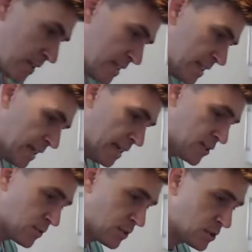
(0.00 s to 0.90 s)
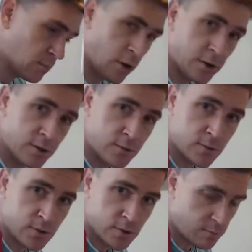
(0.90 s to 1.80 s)
to deglaze with the tomato sauce.
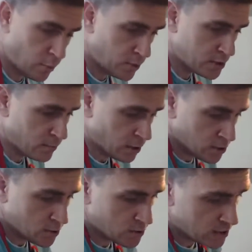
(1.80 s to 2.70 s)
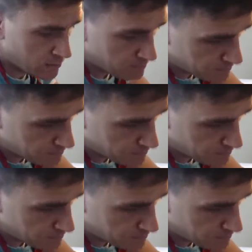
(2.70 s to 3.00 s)
So pour the tomato sauce in.